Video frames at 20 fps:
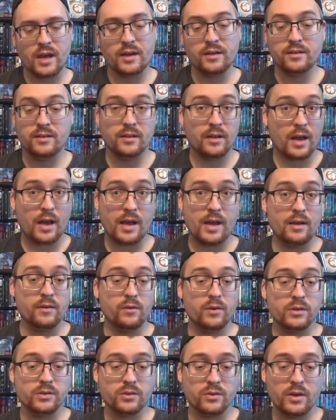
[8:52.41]
I I hate
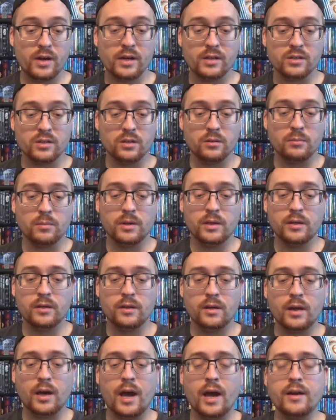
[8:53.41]
Resurrection, but
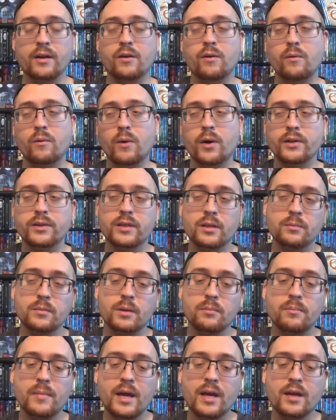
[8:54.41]
I don't want them
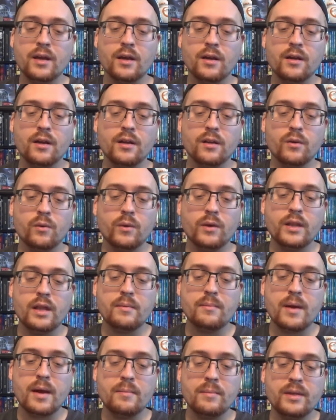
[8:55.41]
to make another one
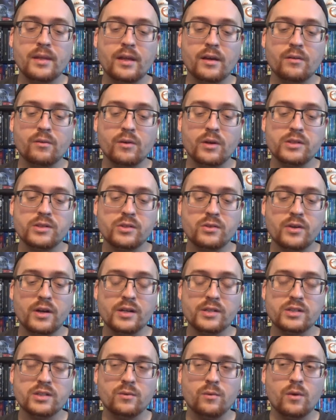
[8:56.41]
that might be like
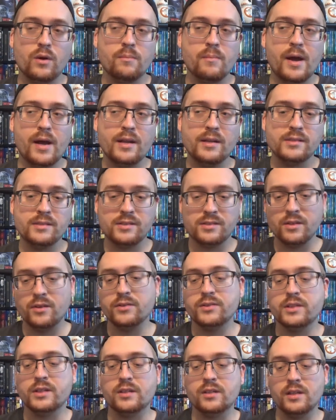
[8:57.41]
Resurrection where it might
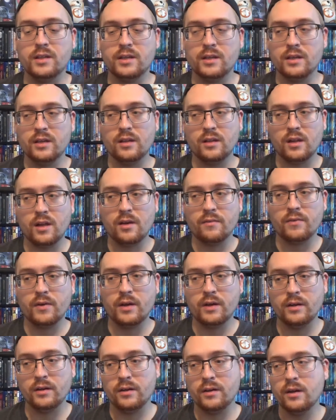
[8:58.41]
insultingly kill off
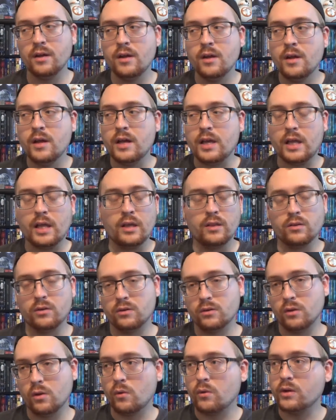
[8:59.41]
an
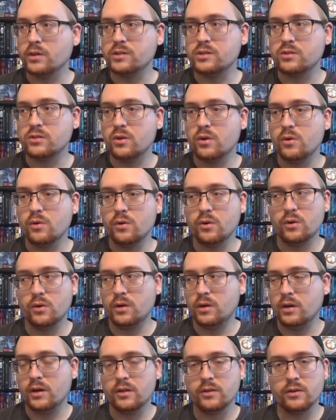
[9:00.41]
either Laurie Strode or
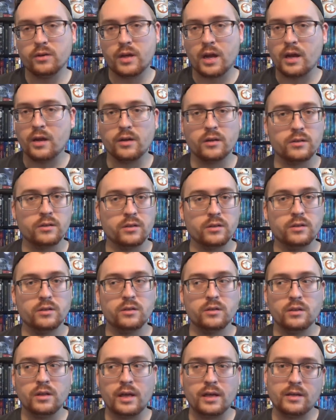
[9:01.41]
another character
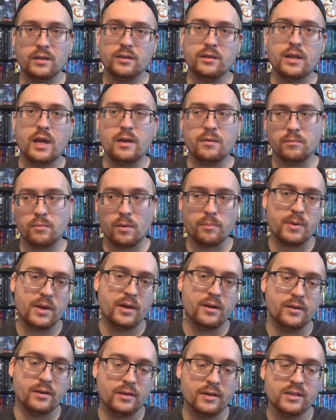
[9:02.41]
like that
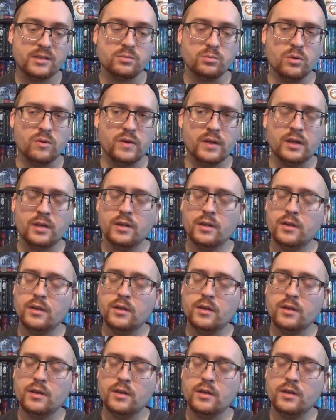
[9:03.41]
appeared in this movie.